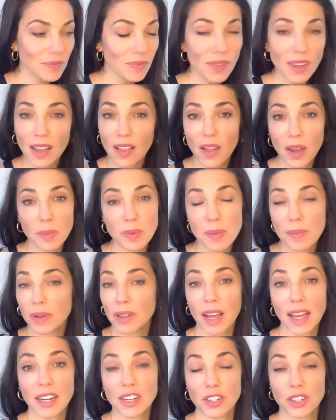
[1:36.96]
a lot of people
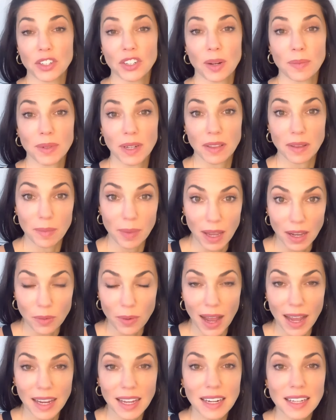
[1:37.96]
kind of just jumped on the
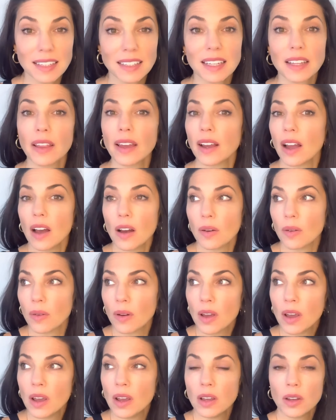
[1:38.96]
bandwagon and said like, oh,
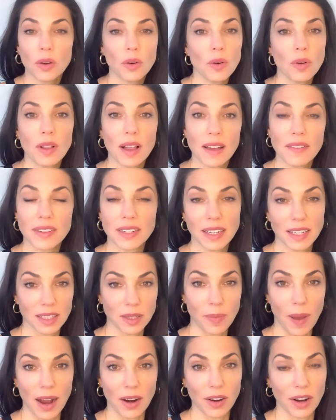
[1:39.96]
cool, I have a dance
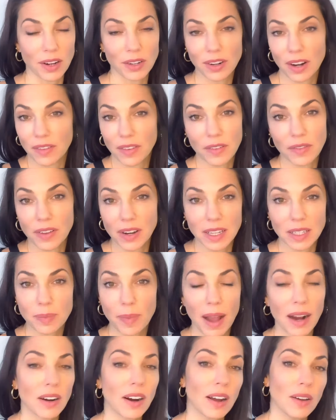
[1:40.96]
background or I have a fitness
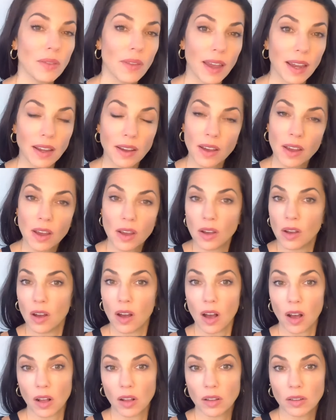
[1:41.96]
background, like
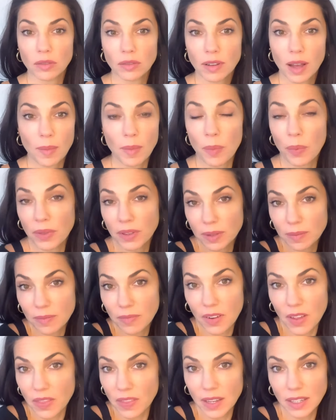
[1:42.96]
I'll come up with some
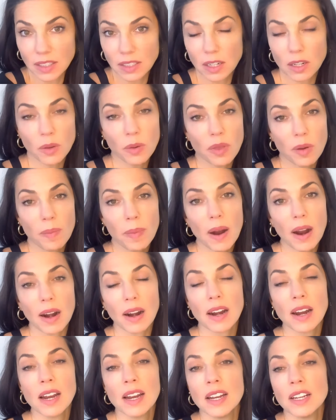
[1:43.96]
fun things to do at the
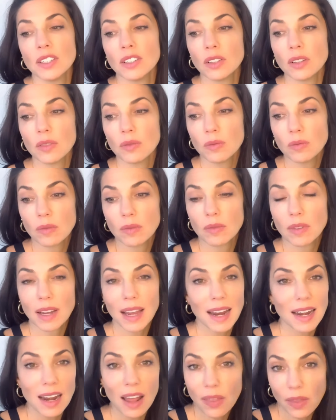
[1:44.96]
bar. So
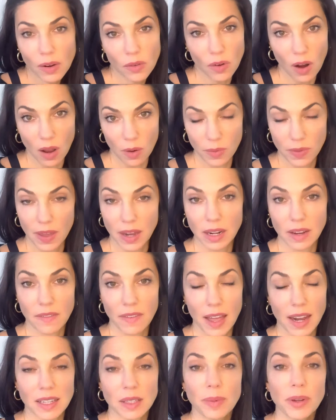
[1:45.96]
again, nothing wrong with any of
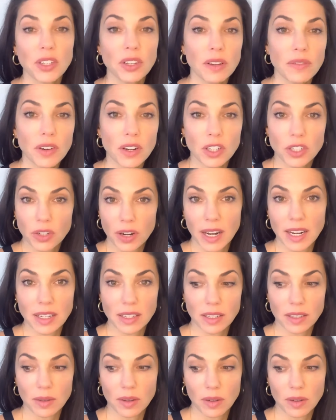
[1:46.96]
that, especially if you're a trained